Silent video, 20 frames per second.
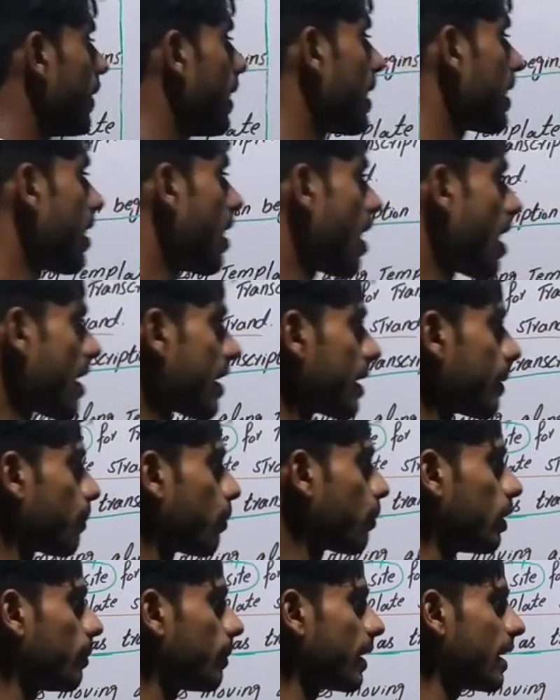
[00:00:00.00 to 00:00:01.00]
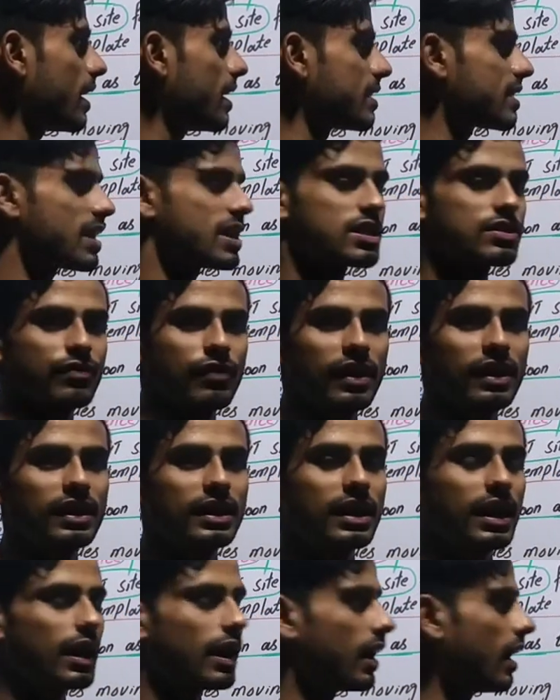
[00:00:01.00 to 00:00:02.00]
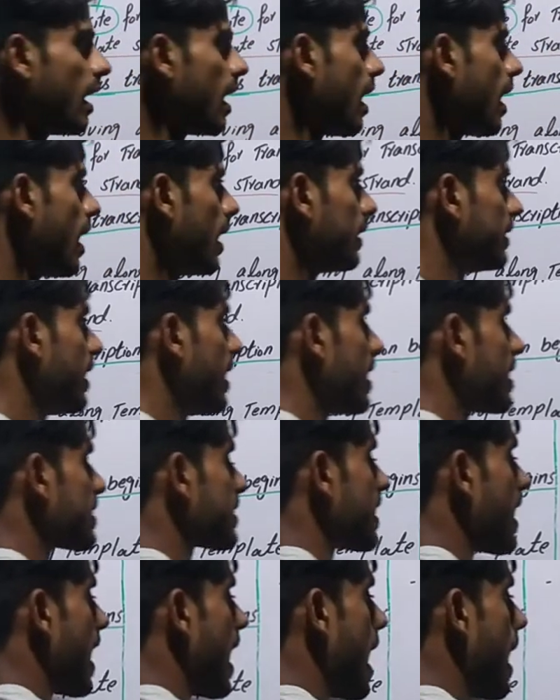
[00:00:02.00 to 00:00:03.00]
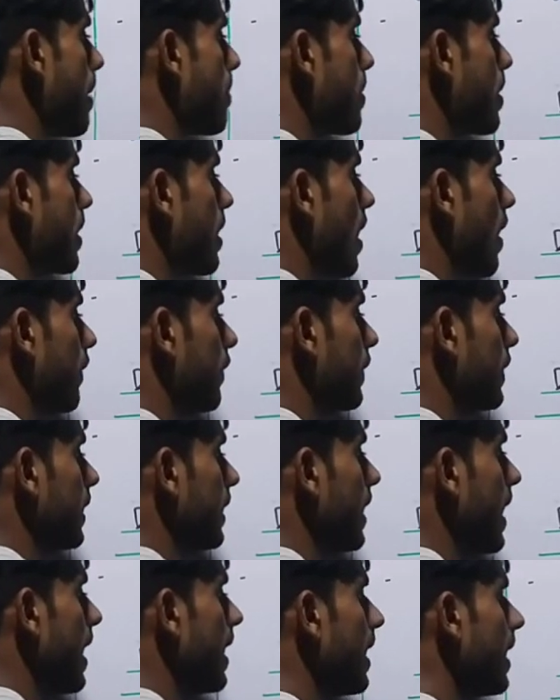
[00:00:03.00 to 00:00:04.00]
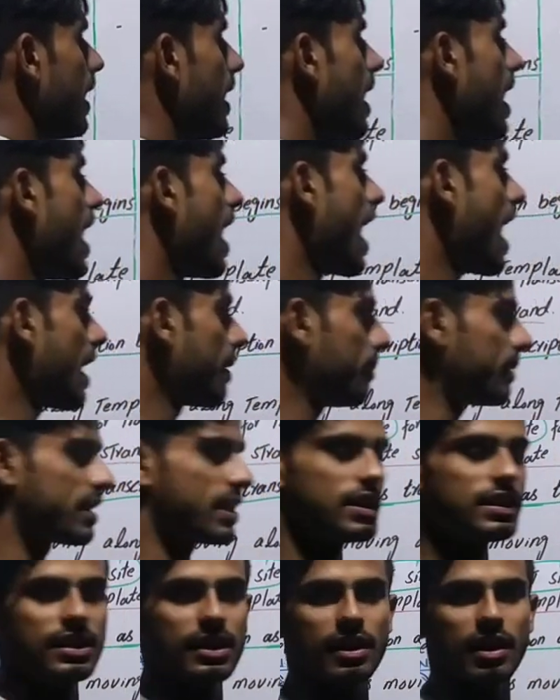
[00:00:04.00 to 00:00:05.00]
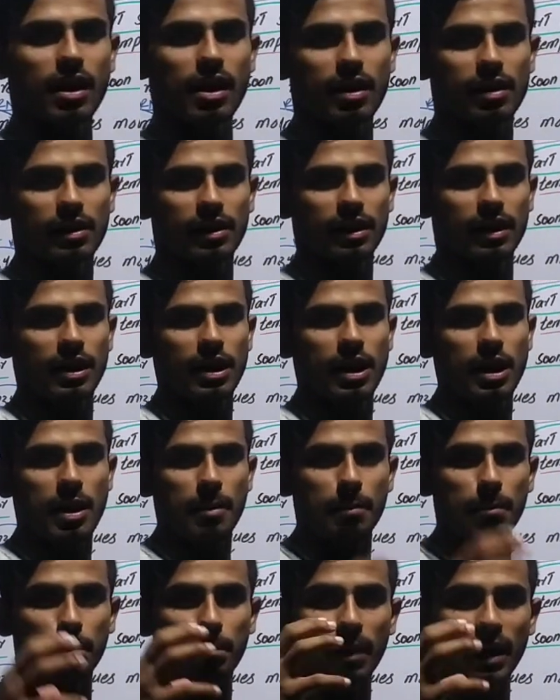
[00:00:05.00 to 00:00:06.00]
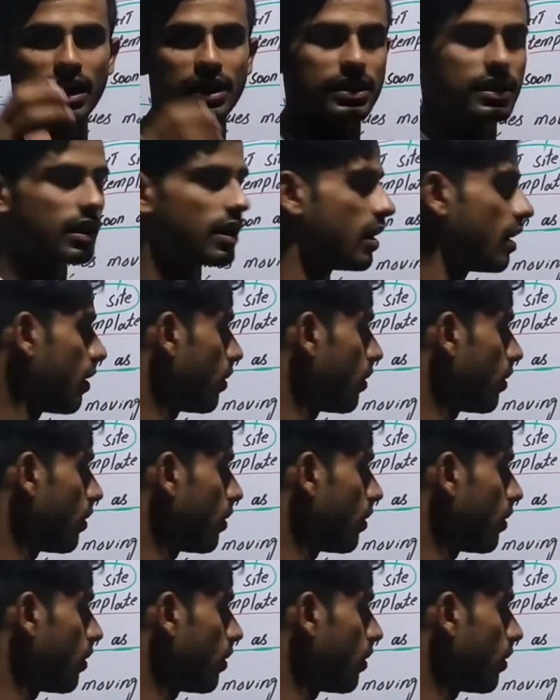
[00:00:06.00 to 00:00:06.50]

where RNA polymerase is working there is a hybrid of DNA and messenger RNA but